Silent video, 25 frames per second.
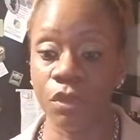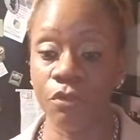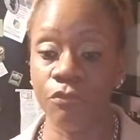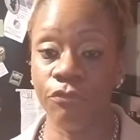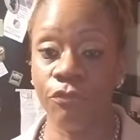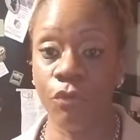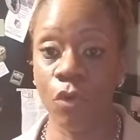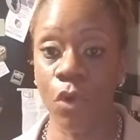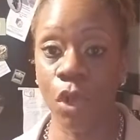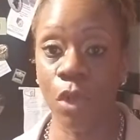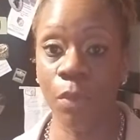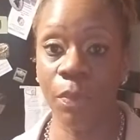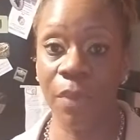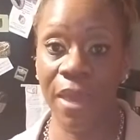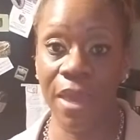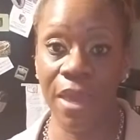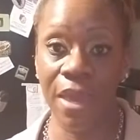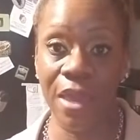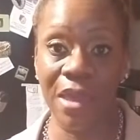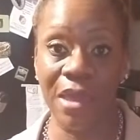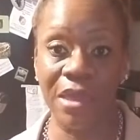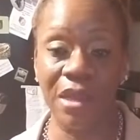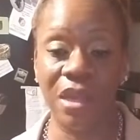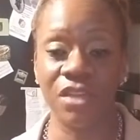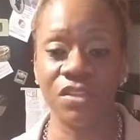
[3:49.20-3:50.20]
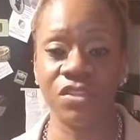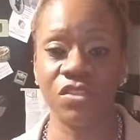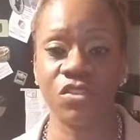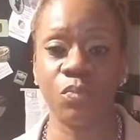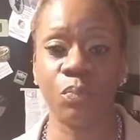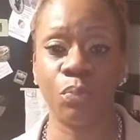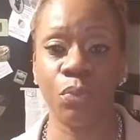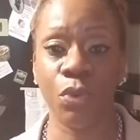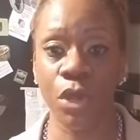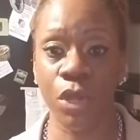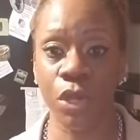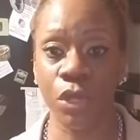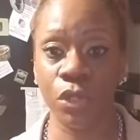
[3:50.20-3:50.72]
foil pan. I
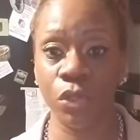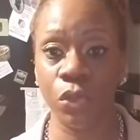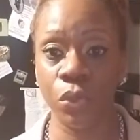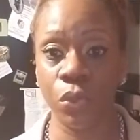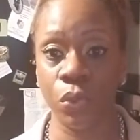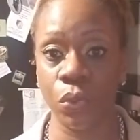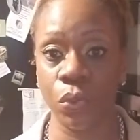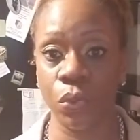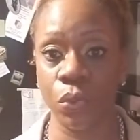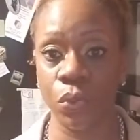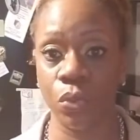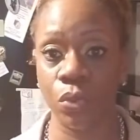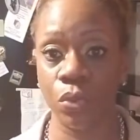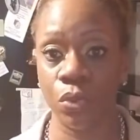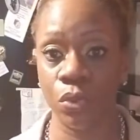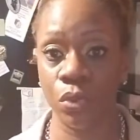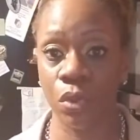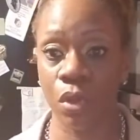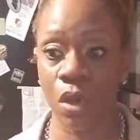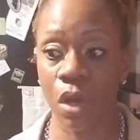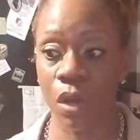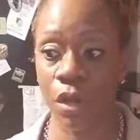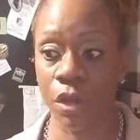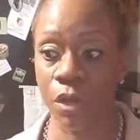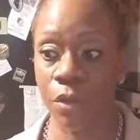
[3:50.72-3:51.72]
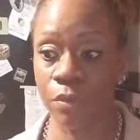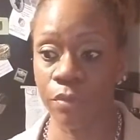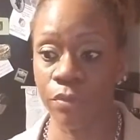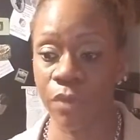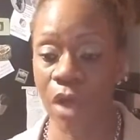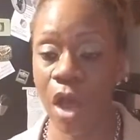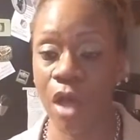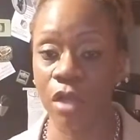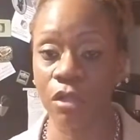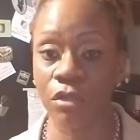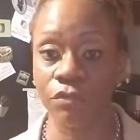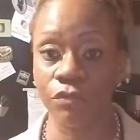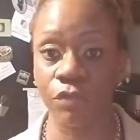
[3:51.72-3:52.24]
spray a little
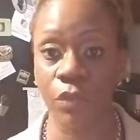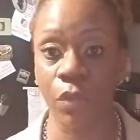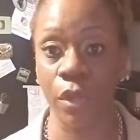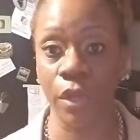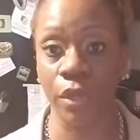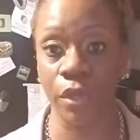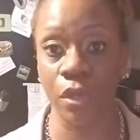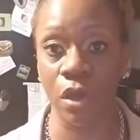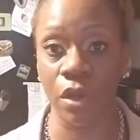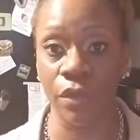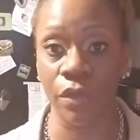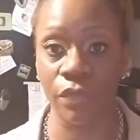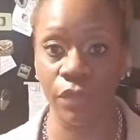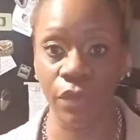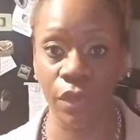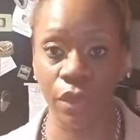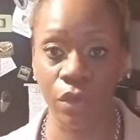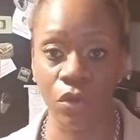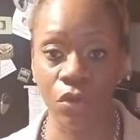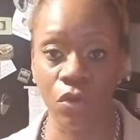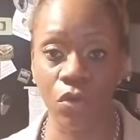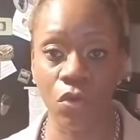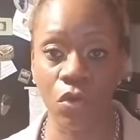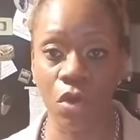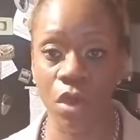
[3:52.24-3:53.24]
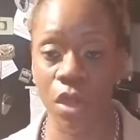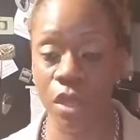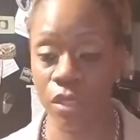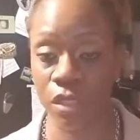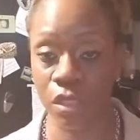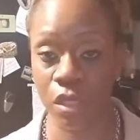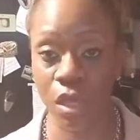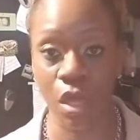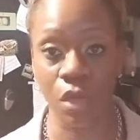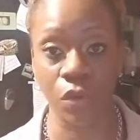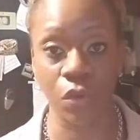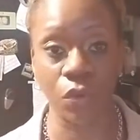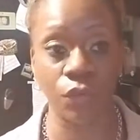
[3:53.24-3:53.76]
olive oil on there, or any
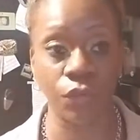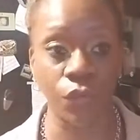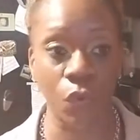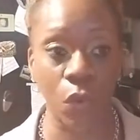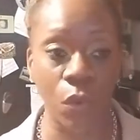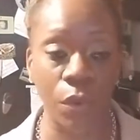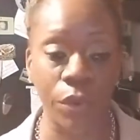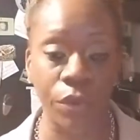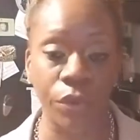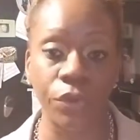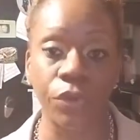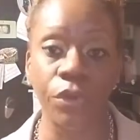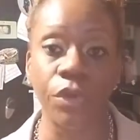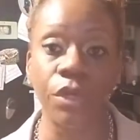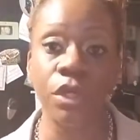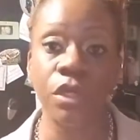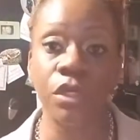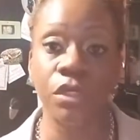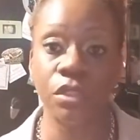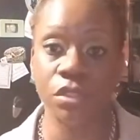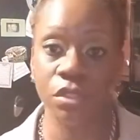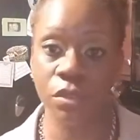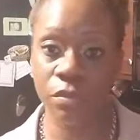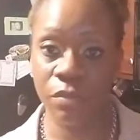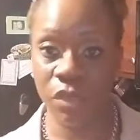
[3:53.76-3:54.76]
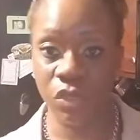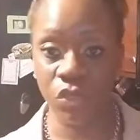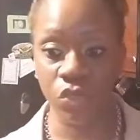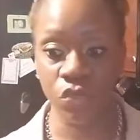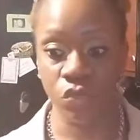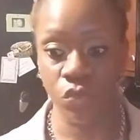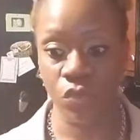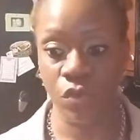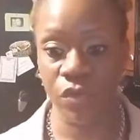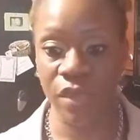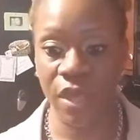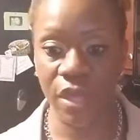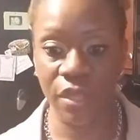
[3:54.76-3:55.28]
kind of oil, to make
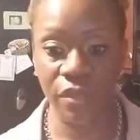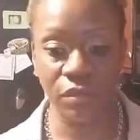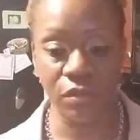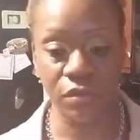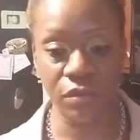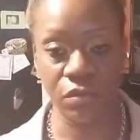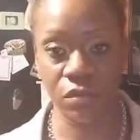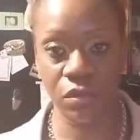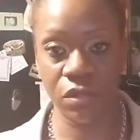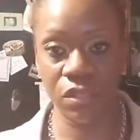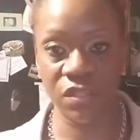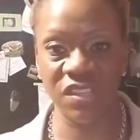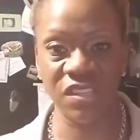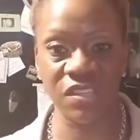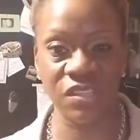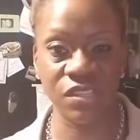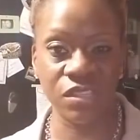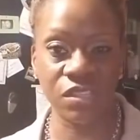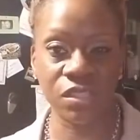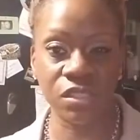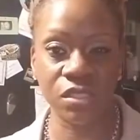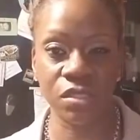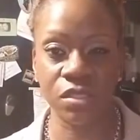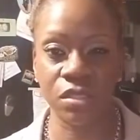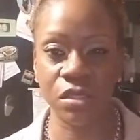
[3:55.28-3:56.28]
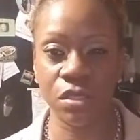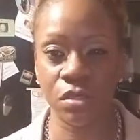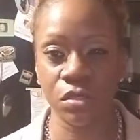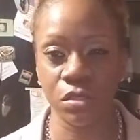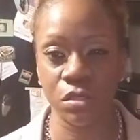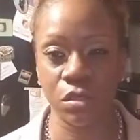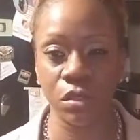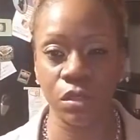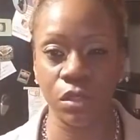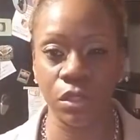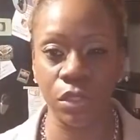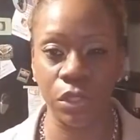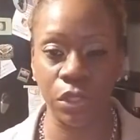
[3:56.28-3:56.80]
sure that it doesn't stick
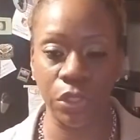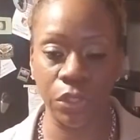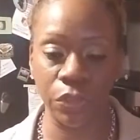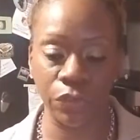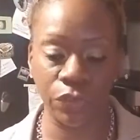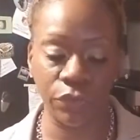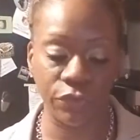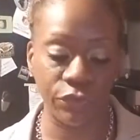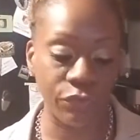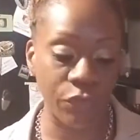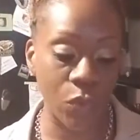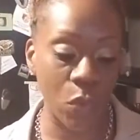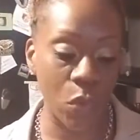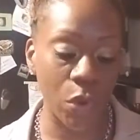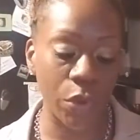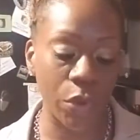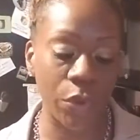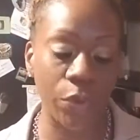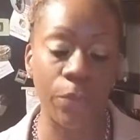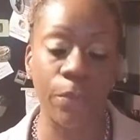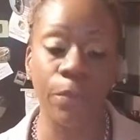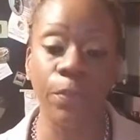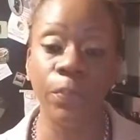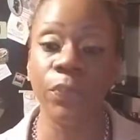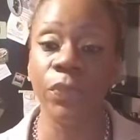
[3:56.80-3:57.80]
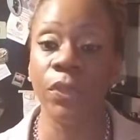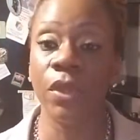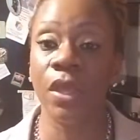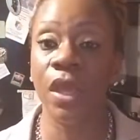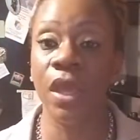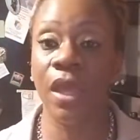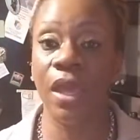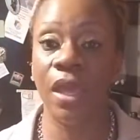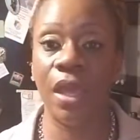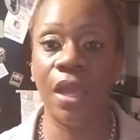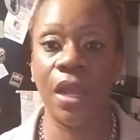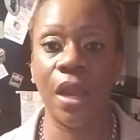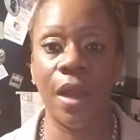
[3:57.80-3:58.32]
to the foil.
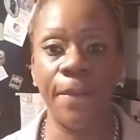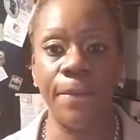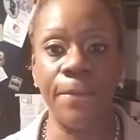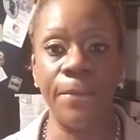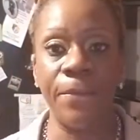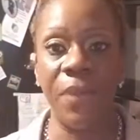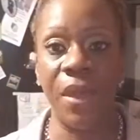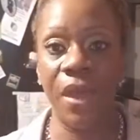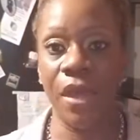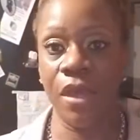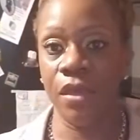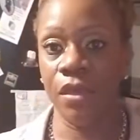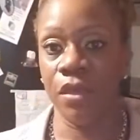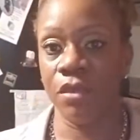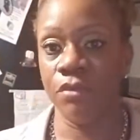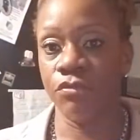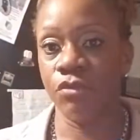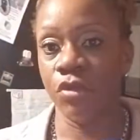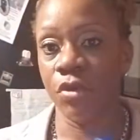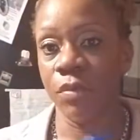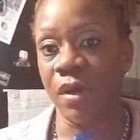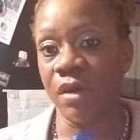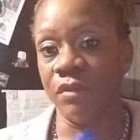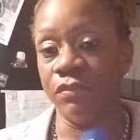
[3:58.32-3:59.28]
And I bake it for about